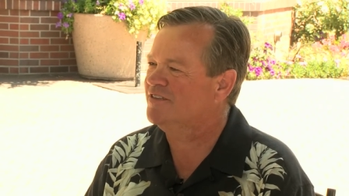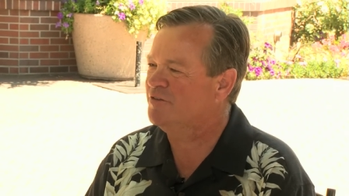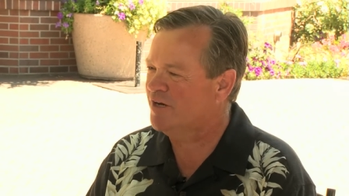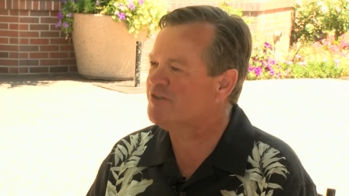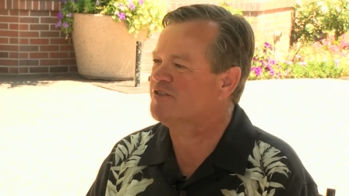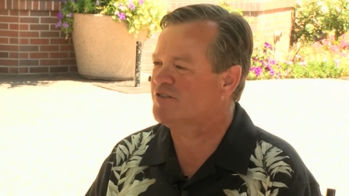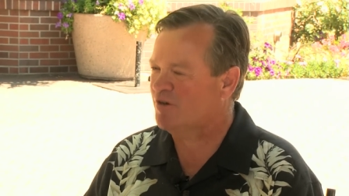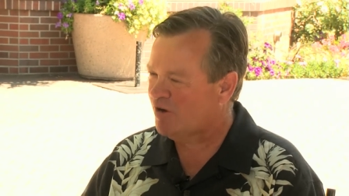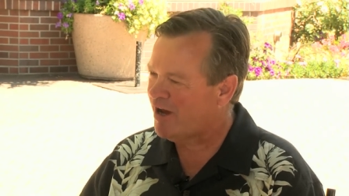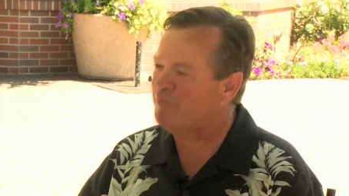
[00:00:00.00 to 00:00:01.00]
You guys could have
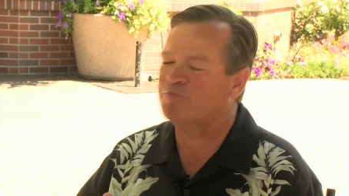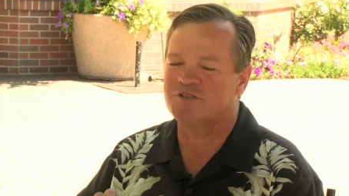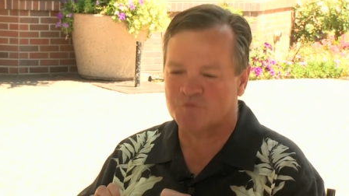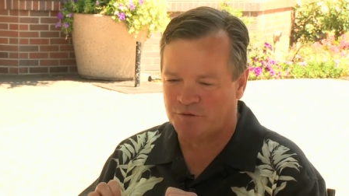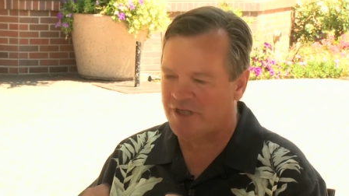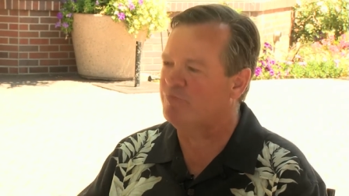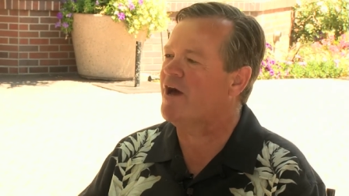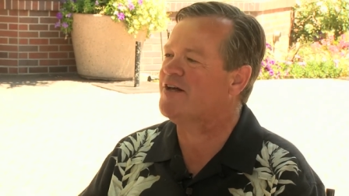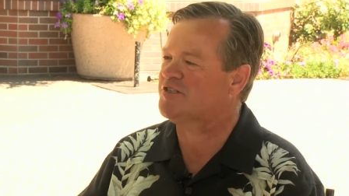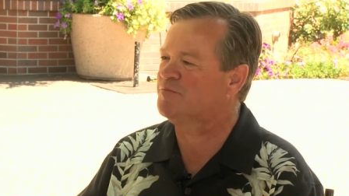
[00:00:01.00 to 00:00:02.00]
gone out and just played
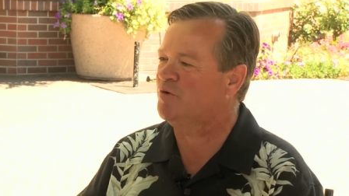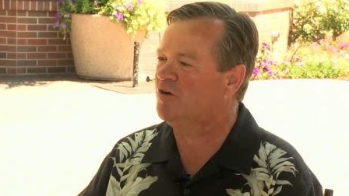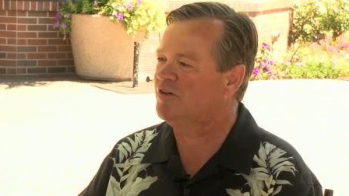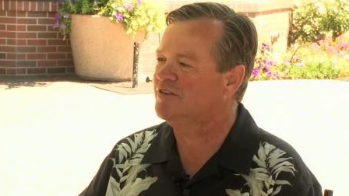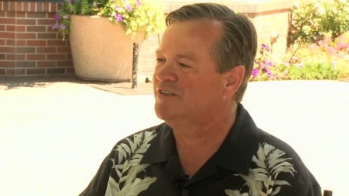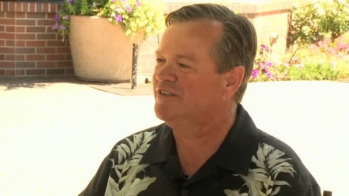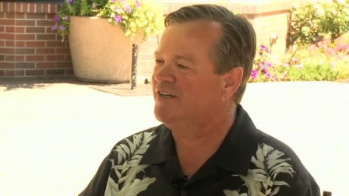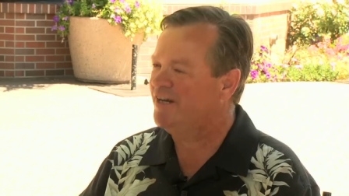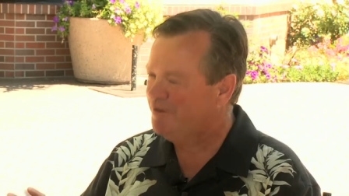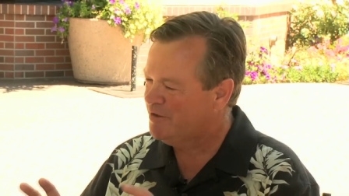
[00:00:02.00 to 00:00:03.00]
basketball
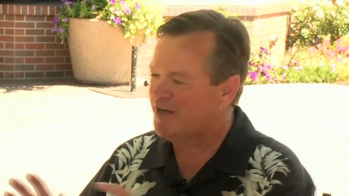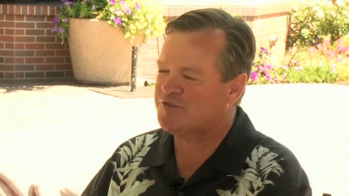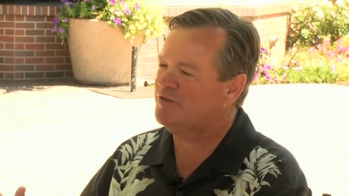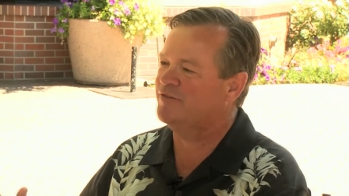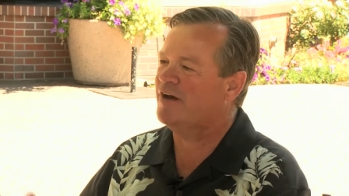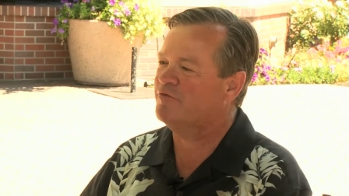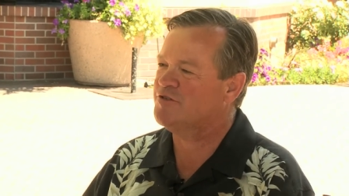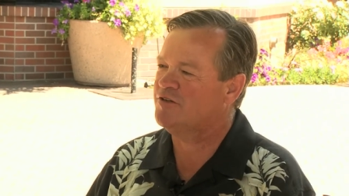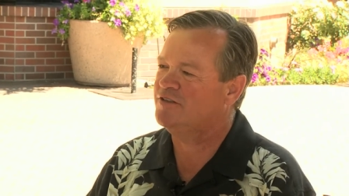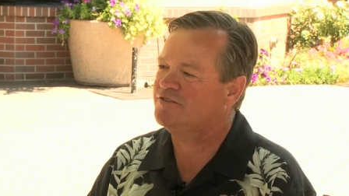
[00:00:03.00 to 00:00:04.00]
and you guys could have gotten
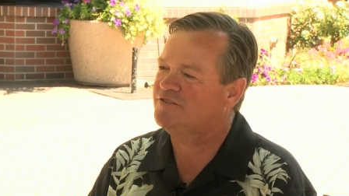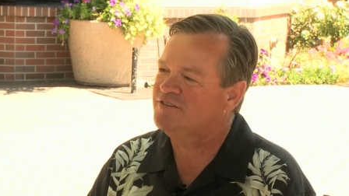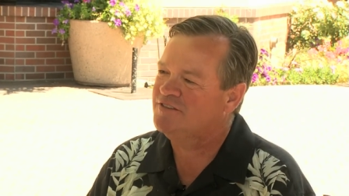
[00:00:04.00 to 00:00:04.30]
results.